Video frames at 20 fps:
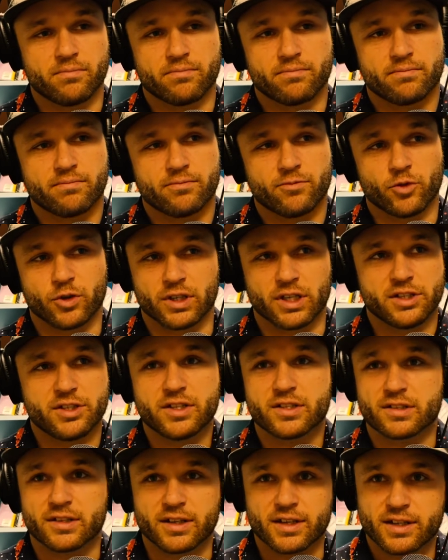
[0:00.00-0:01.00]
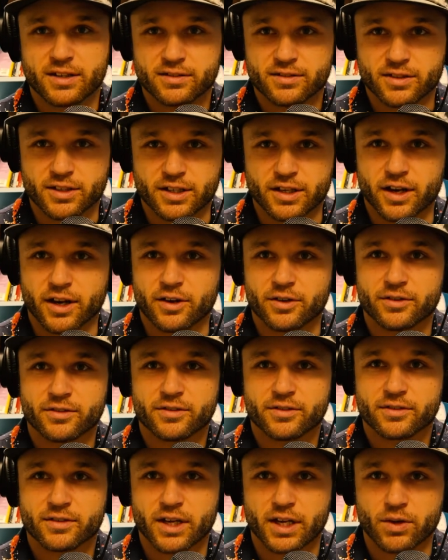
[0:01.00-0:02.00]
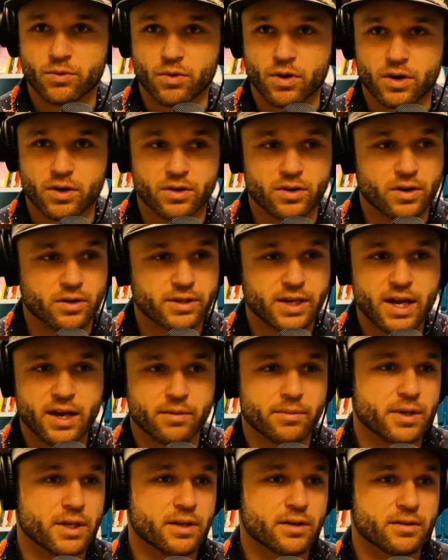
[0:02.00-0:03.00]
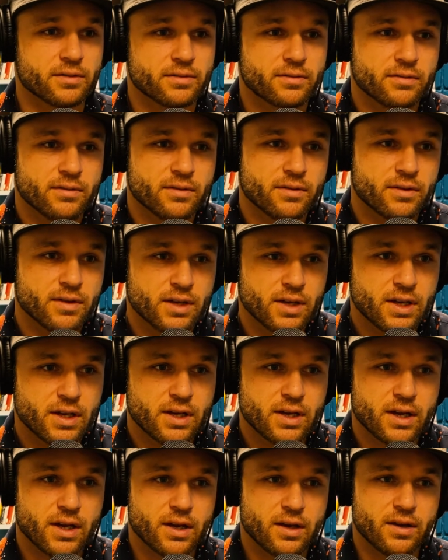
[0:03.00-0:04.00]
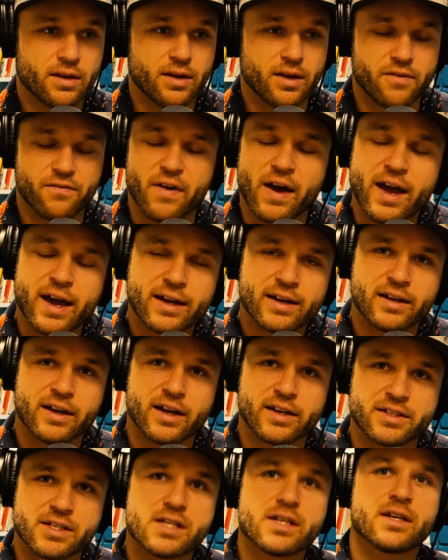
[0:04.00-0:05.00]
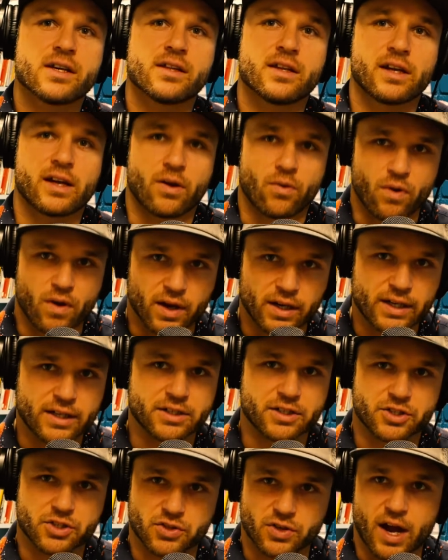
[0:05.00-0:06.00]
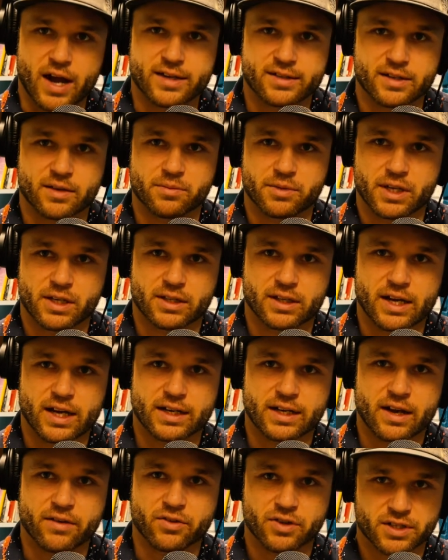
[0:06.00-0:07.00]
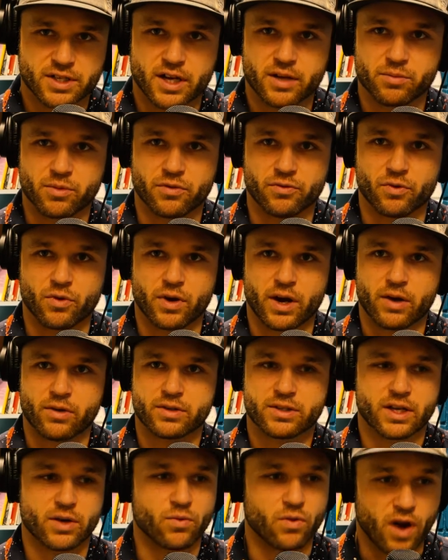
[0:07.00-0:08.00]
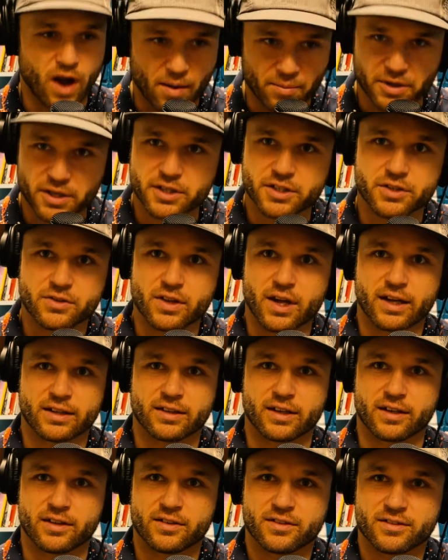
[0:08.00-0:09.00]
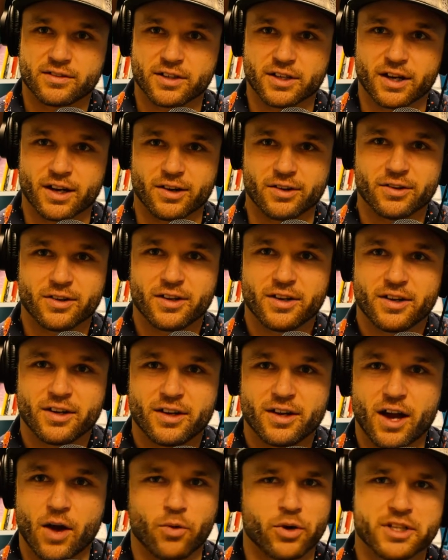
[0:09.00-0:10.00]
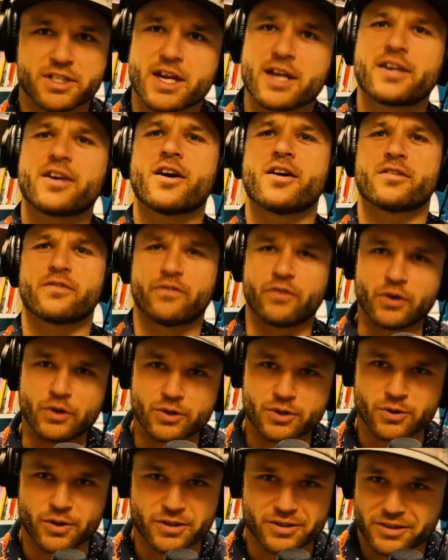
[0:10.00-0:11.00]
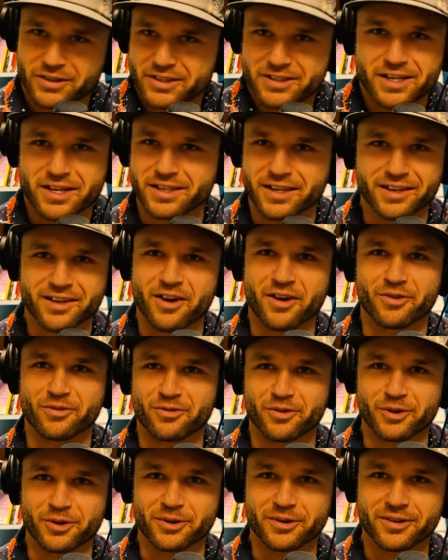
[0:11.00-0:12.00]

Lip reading: religiously, like, well, okay, if I had an idea that I wanted to try something that I'd never done before, I was like, well, I'm going to do that then, I want to take Kung Fu. So I started taking Kung Fu,